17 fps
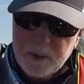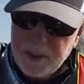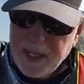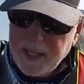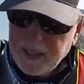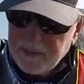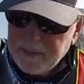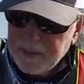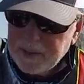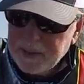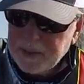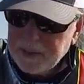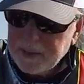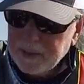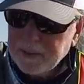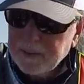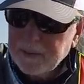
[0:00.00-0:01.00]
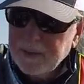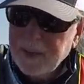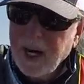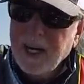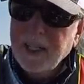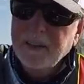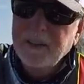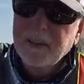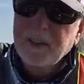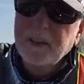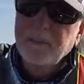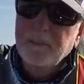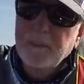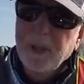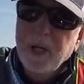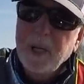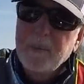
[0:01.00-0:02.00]
shallow fish to not just
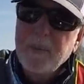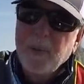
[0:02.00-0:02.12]
pull up